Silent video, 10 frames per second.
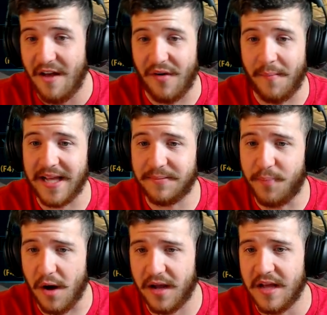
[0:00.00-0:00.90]
From his
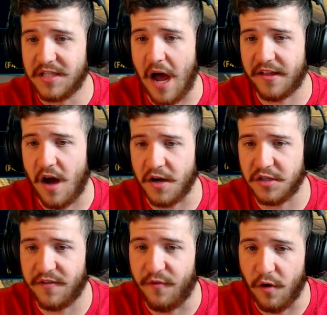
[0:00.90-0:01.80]
book, Thoth
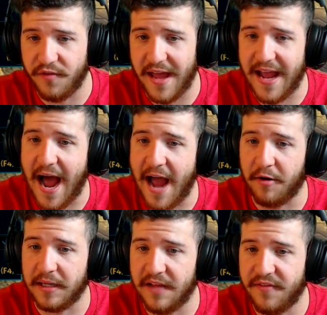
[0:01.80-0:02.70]
conjures forth a
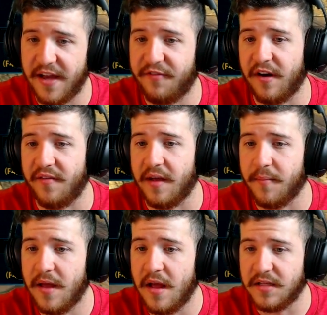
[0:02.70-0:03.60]
hieroglyph in front of him.